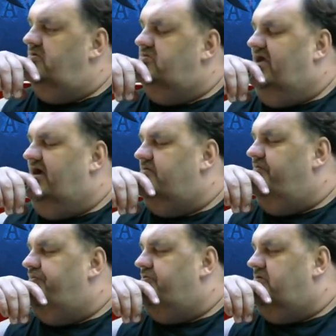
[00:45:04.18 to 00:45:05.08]
Data
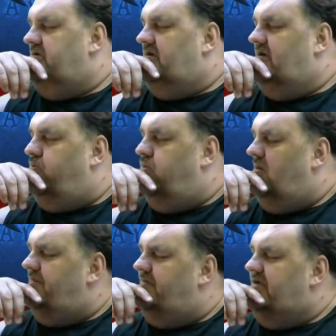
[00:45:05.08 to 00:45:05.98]
3,
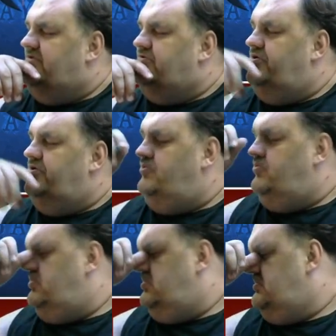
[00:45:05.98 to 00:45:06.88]
what made
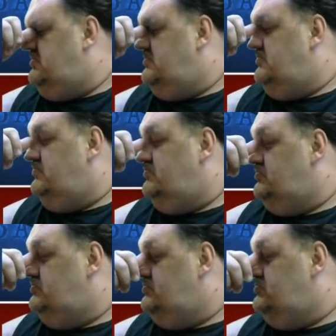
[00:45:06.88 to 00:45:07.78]
you,
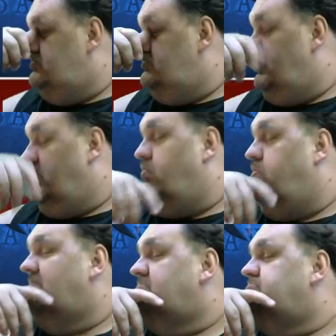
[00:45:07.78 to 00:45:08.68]
or
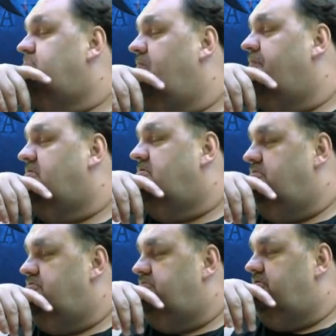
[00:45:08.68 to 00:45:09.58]
what server did
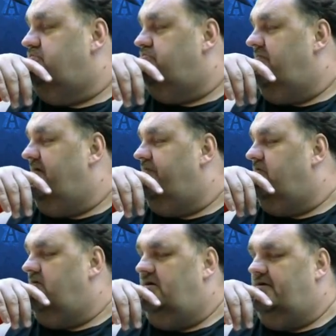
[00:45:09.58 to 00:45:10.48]
you choose,
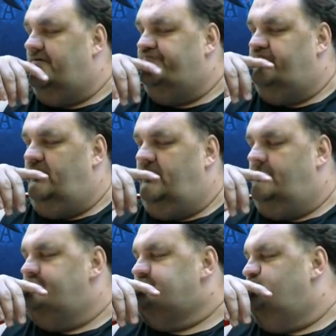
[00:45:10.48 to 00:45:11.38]
rather?
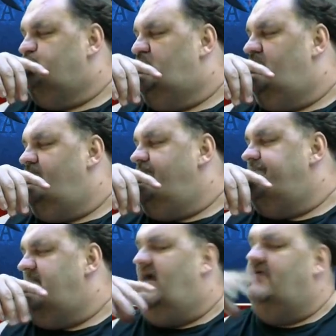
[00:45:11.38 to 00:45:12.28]

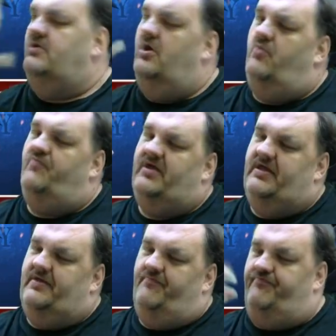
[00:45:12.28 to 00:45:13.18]
I know that
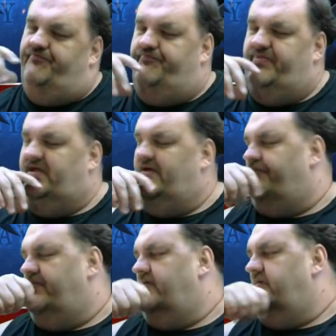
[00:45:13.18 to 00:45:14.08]
in
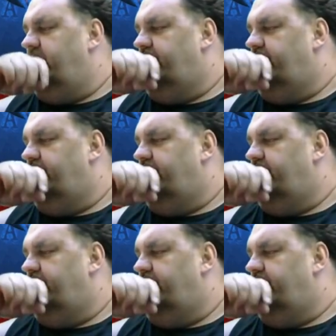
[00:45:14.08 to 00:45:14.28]
BFA,